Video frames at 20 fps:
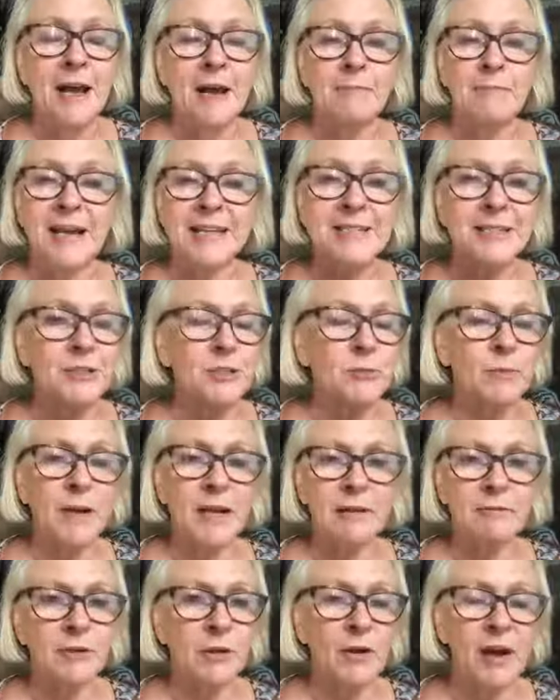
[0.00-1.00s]
message
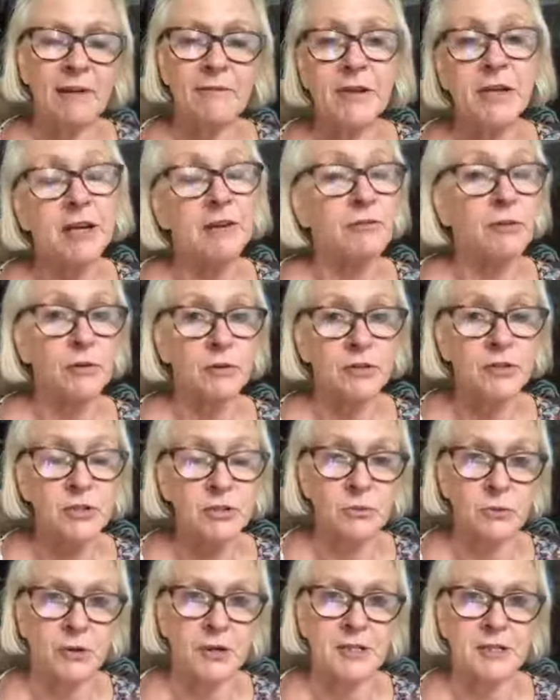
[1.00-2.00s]
me if you have any of your own
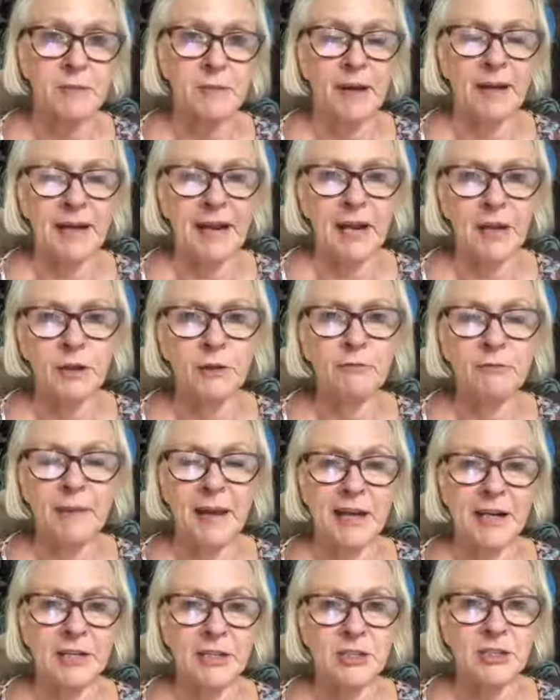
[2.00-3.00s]
stories about how you've
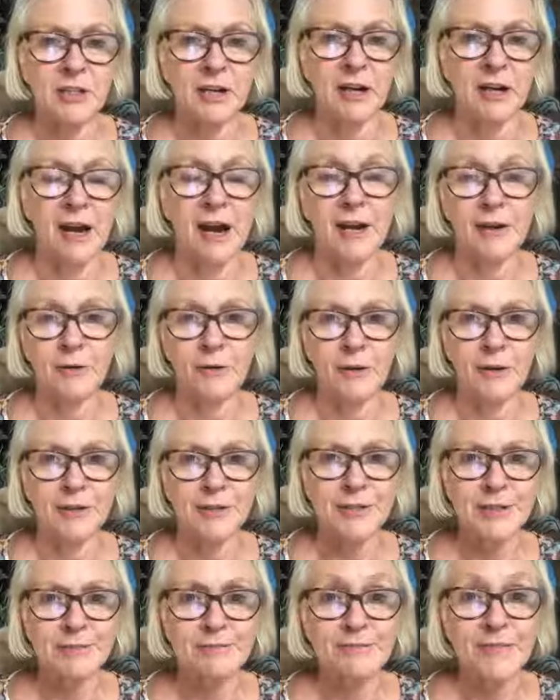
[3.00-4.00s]
managed hot
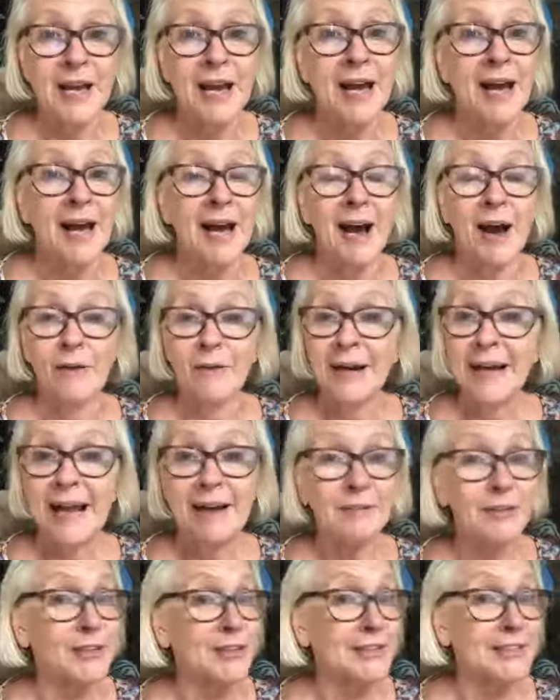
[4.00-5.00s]
oils. All right,
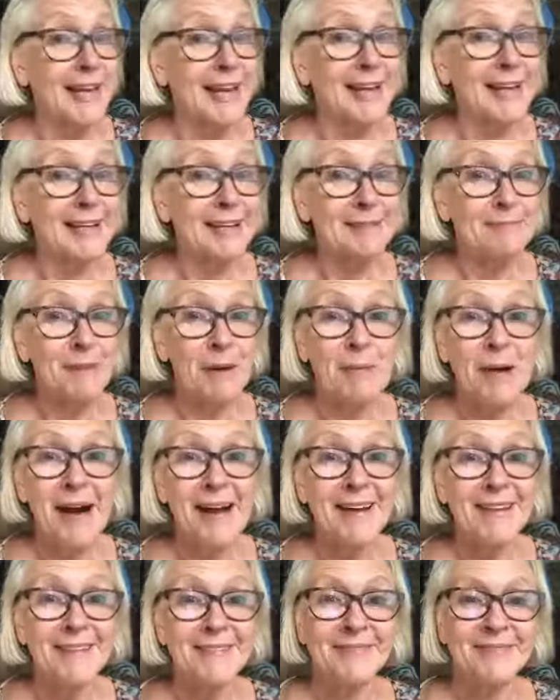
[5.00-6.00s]
have a good day. Bye
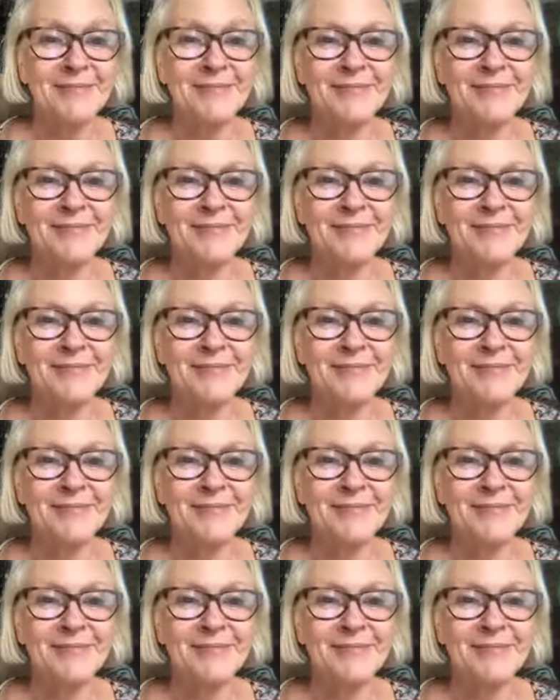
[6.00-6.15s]
bye.